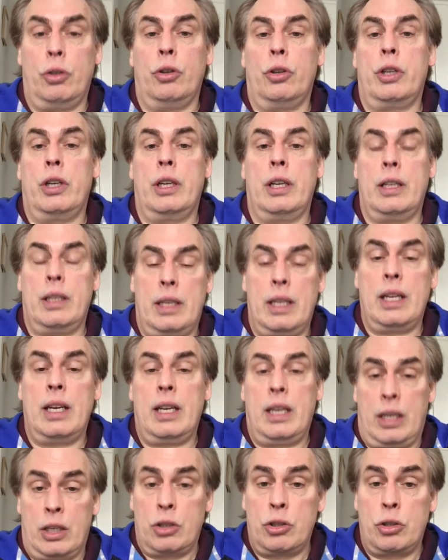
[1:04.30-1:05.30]
looking at
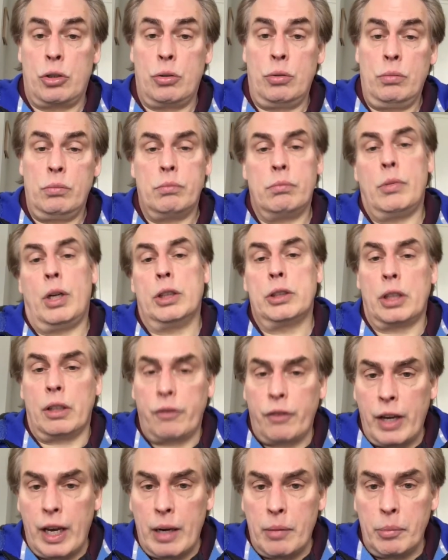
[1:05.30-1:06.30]
getting into:
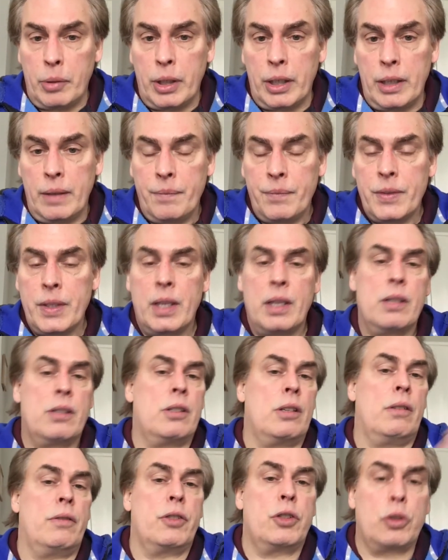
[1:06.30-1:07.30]
multifamily,
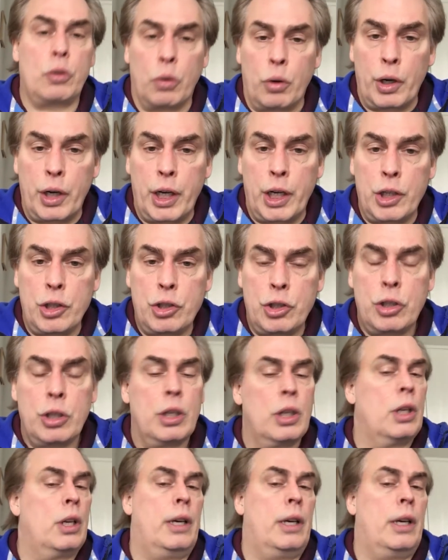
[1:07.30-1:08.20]
self-storage,